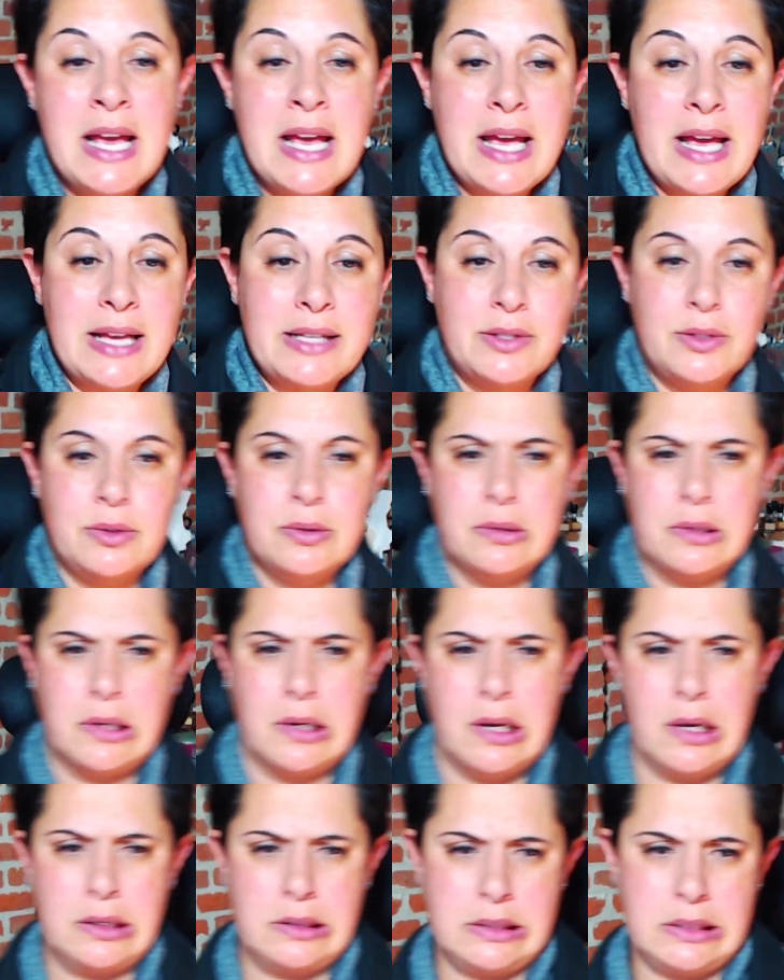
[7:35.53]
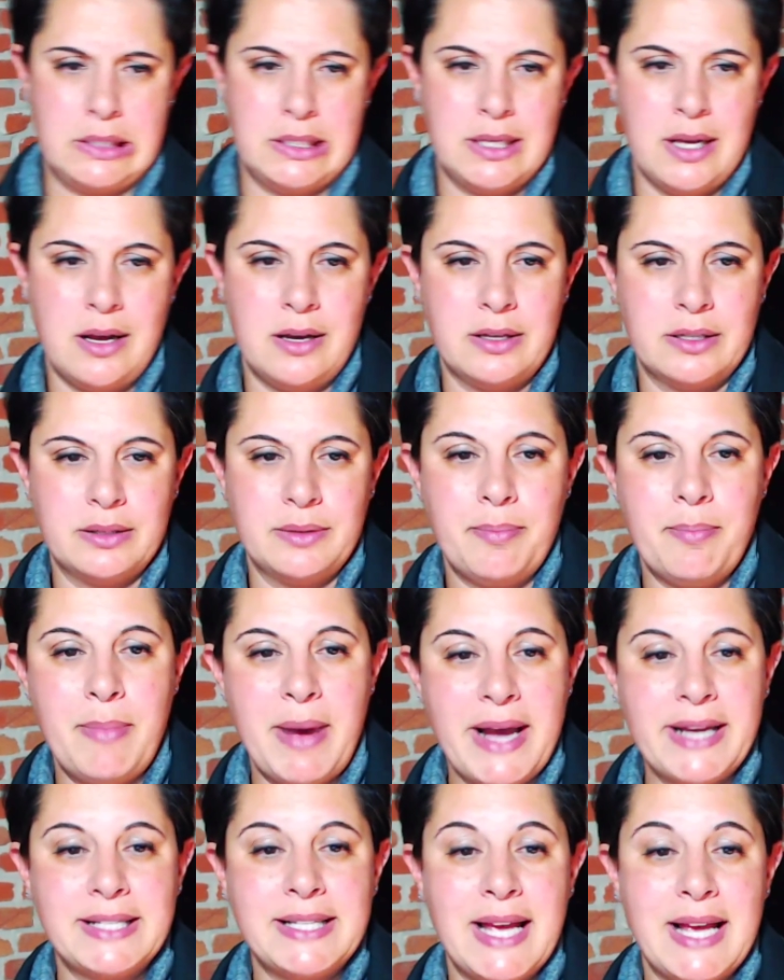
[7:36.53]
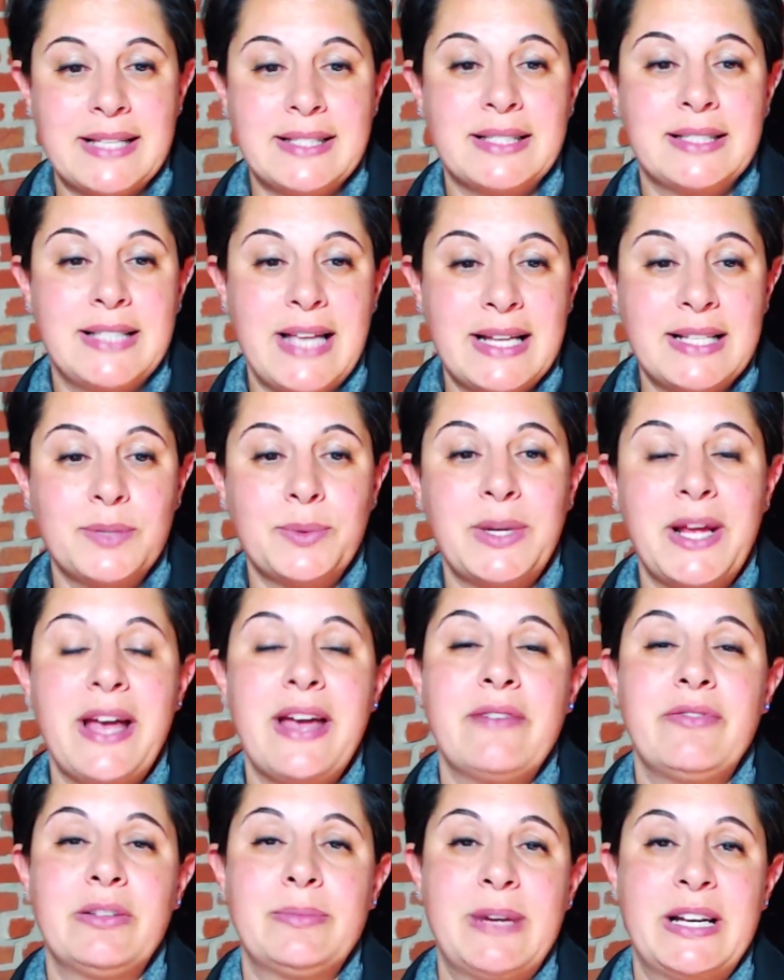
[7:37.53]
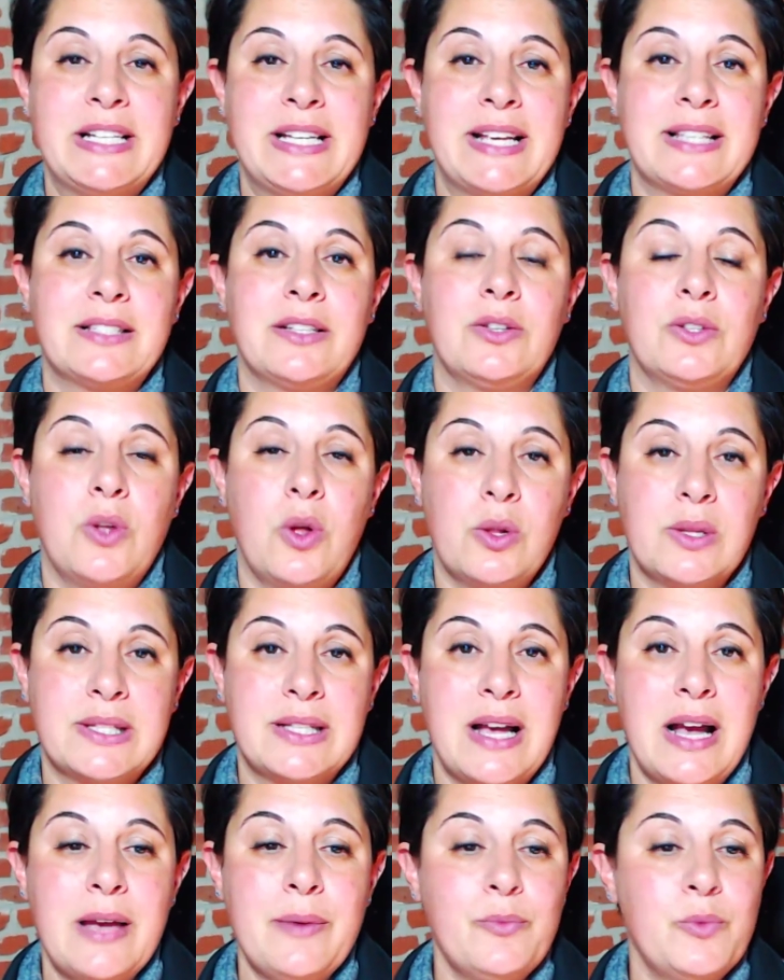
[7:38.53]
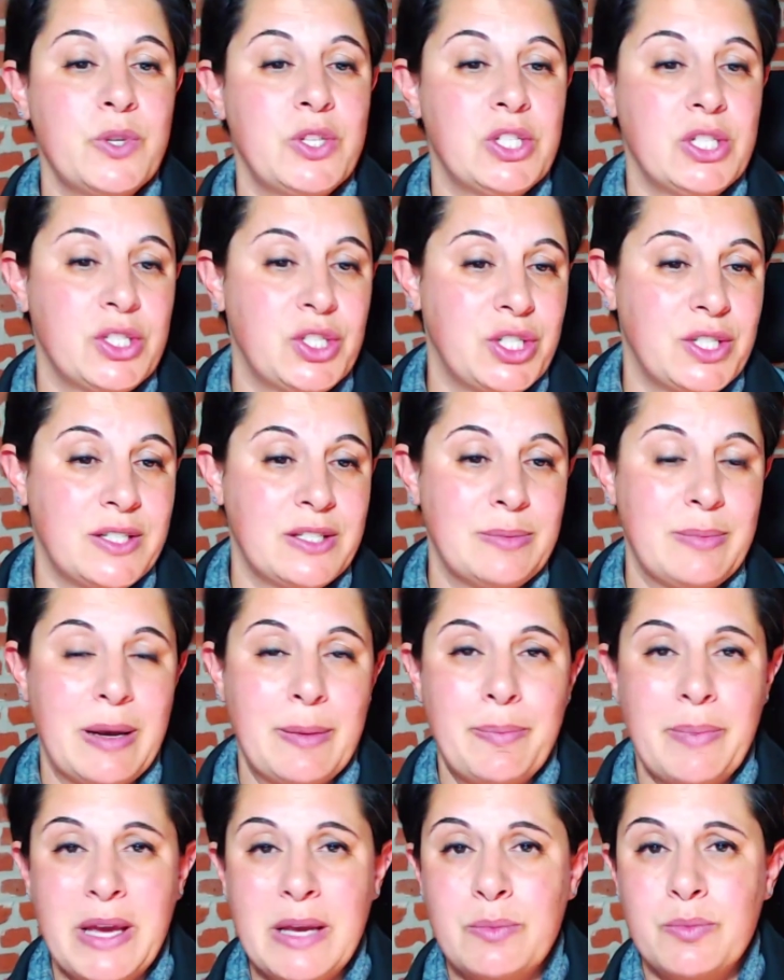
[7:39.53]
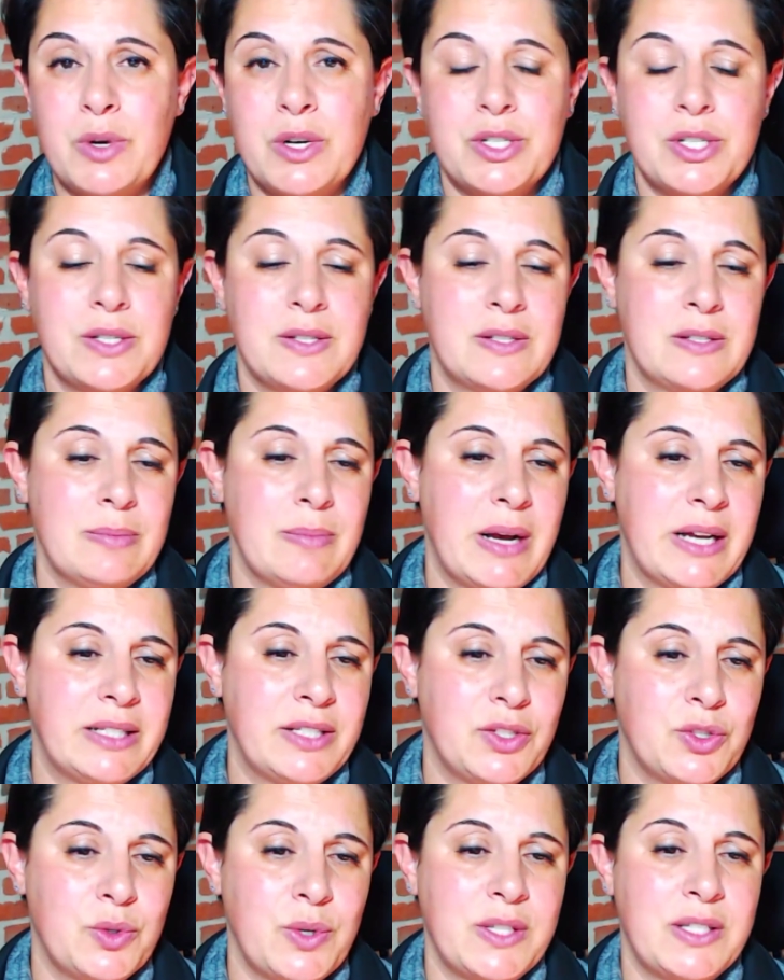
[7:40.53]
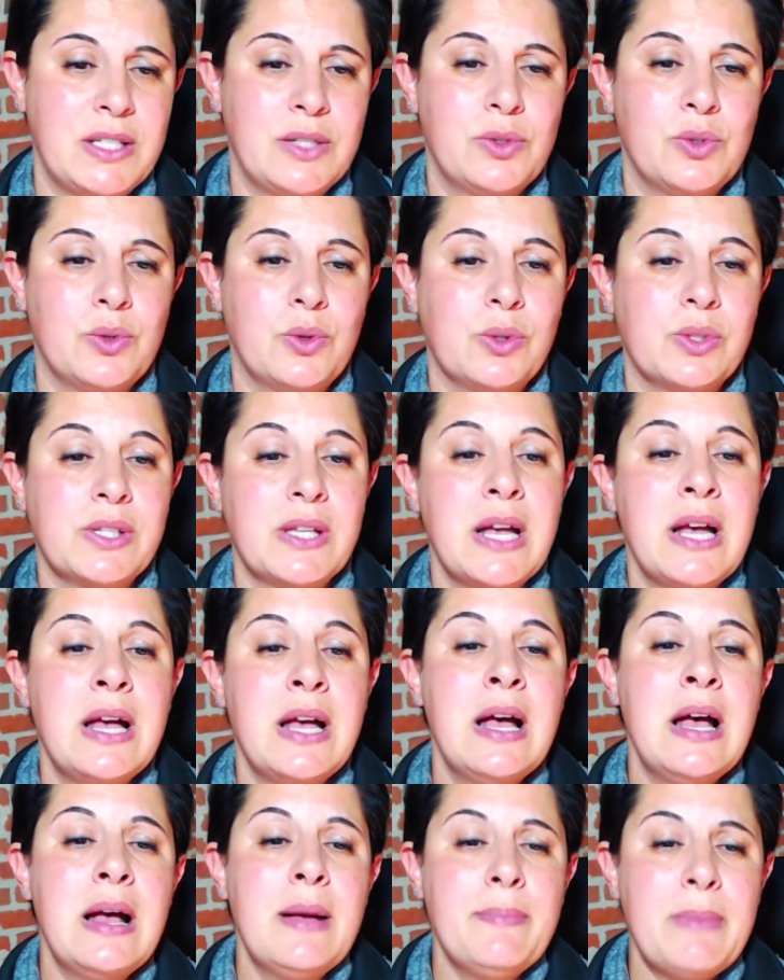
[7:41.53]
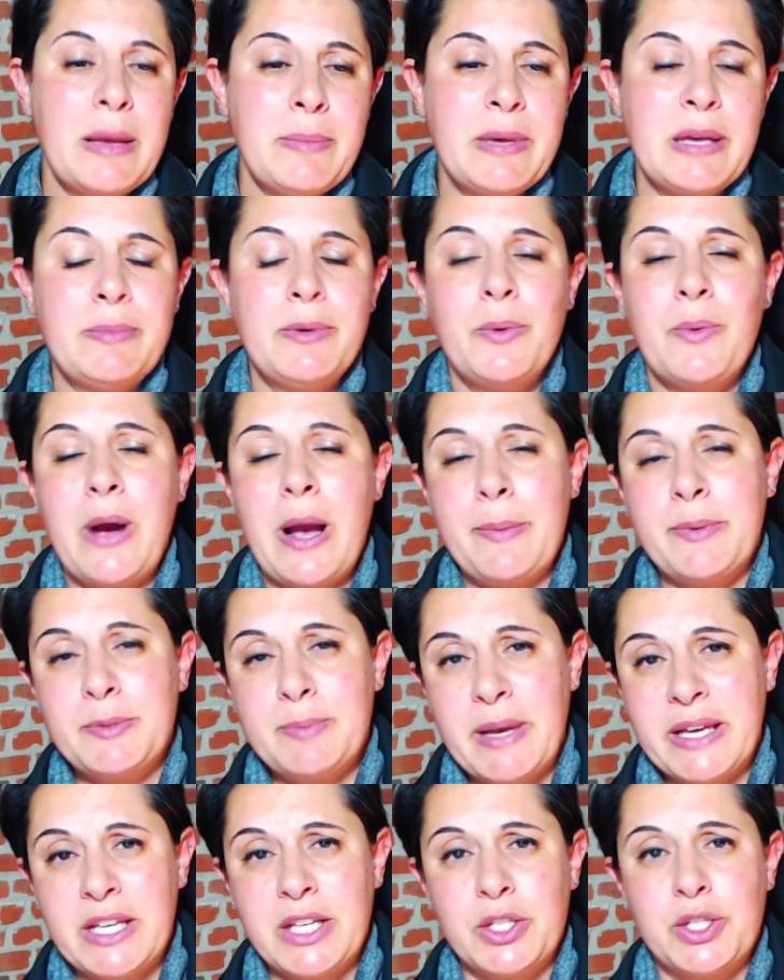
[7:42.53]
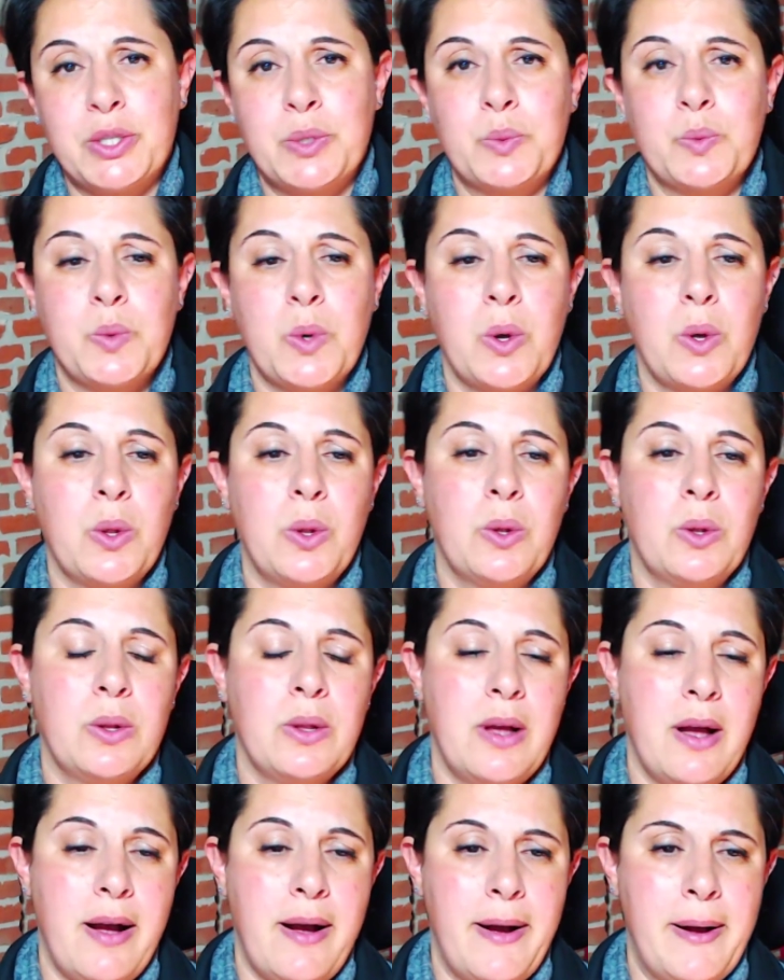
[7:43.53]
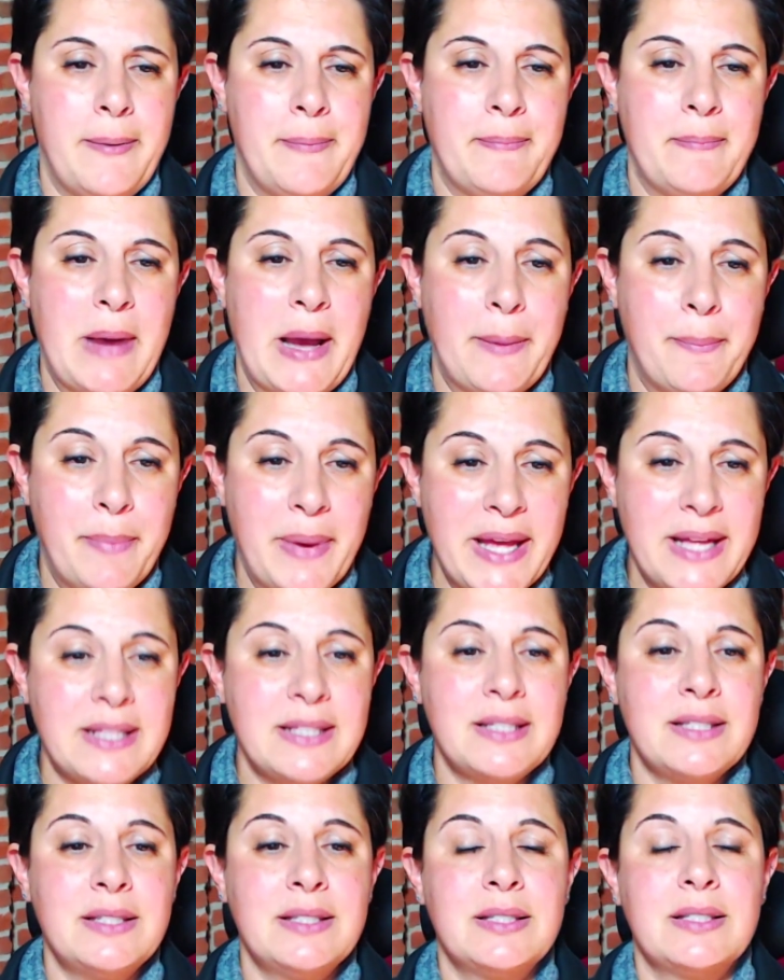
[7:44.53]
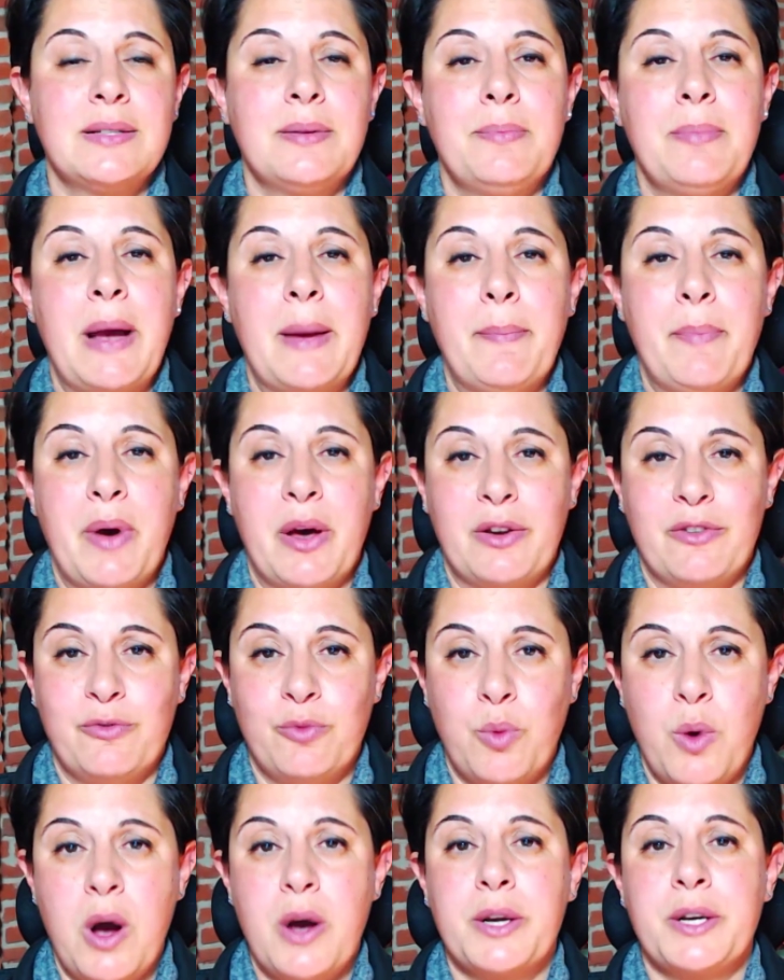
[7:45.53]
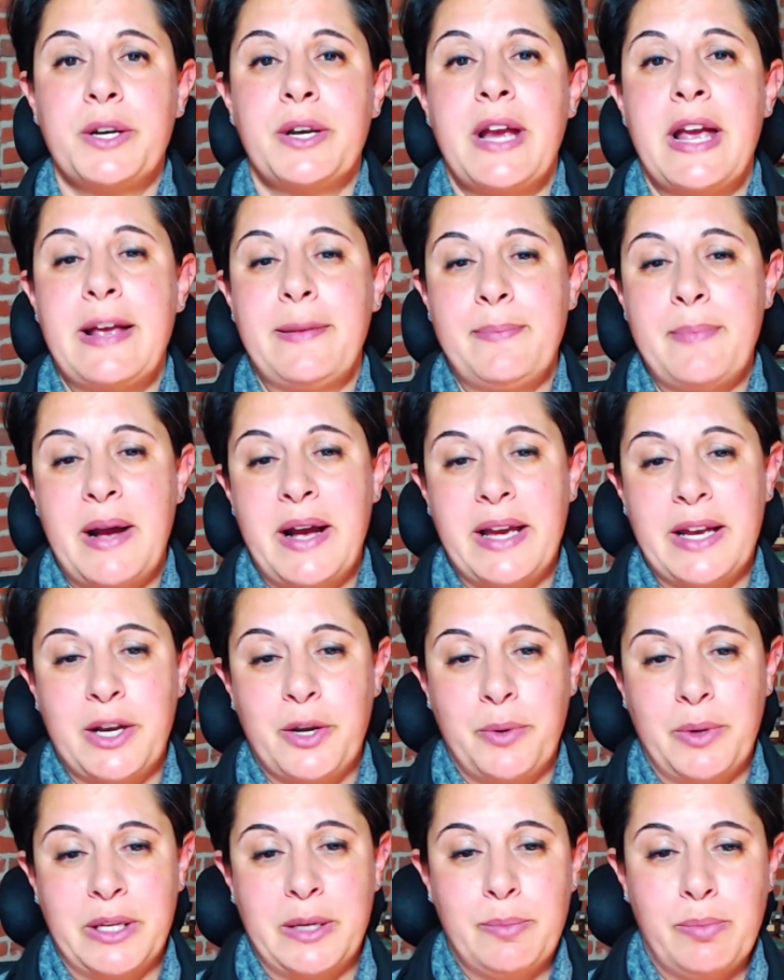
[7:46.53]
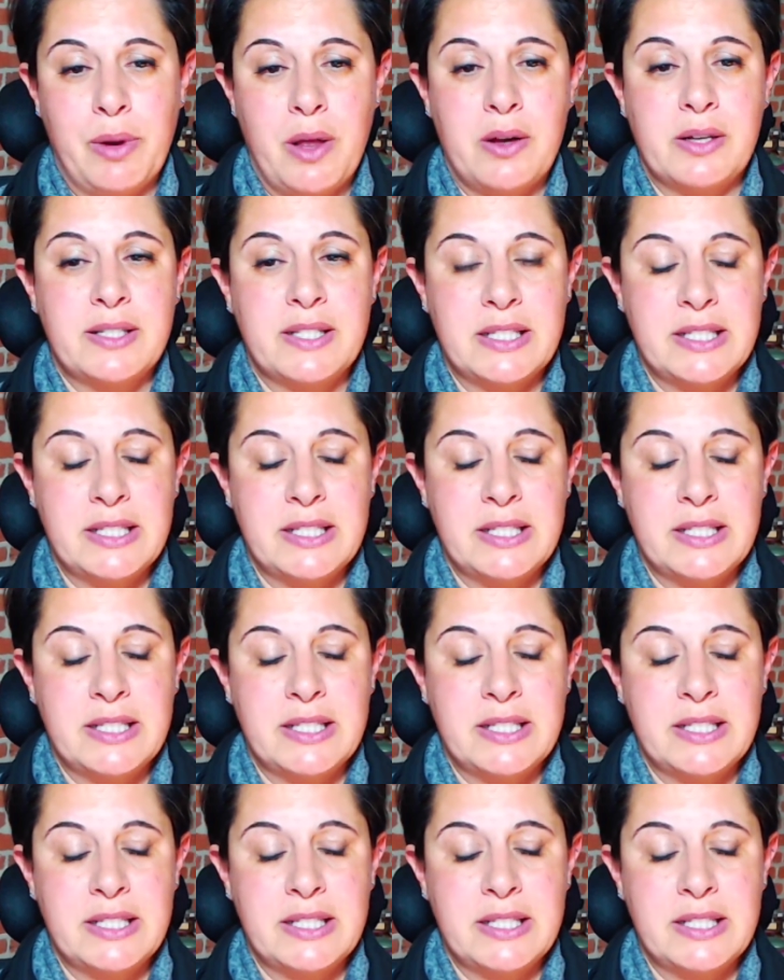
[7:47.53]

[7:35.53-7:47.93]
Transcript: As you can see on my desk, that is what I have on my desk on all time, which are just my paintbrushes, my distressing tools, my baby wipes, my kitchen roll, my pens, my pot of water, and my acrylic blocks.